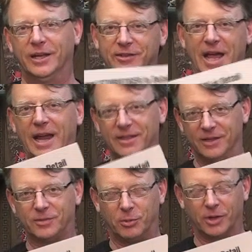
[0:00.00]
is not in
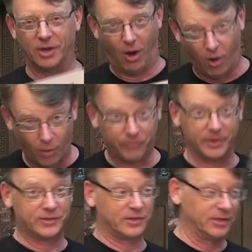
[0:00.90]
this book.
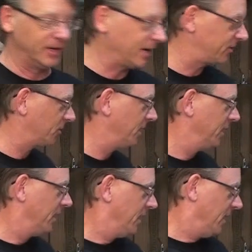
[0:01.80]
Hopefully it's in the next one